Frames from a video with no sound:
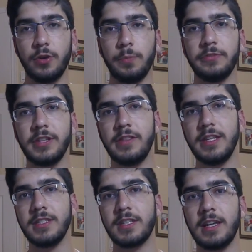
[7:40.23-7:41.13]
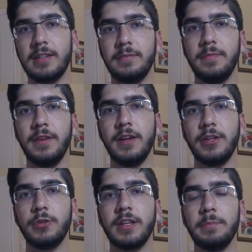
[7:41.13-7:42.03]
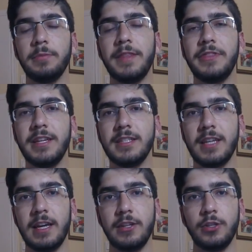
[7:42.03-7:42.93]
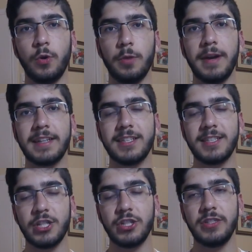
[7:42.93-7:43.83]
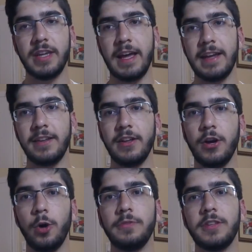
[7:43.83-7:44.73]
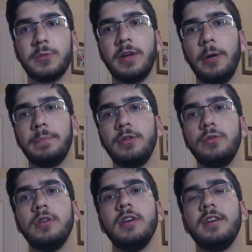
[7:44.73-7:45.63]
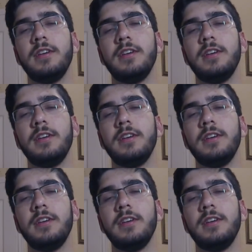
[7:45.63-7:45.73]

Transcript: hopefully you can implement these in your practice sessions, and hopefully this will help you